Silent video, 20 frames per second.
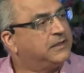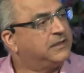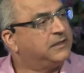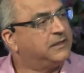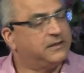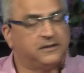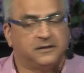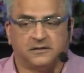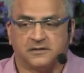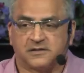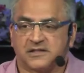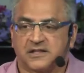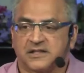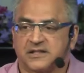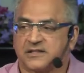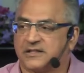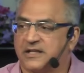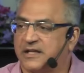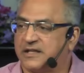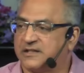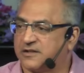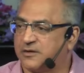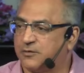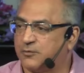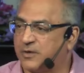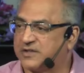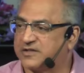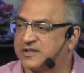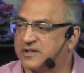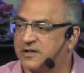in six days and
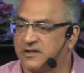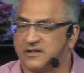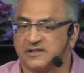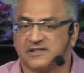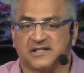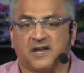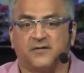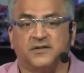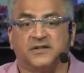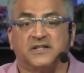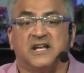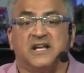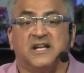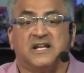rested on the seventh,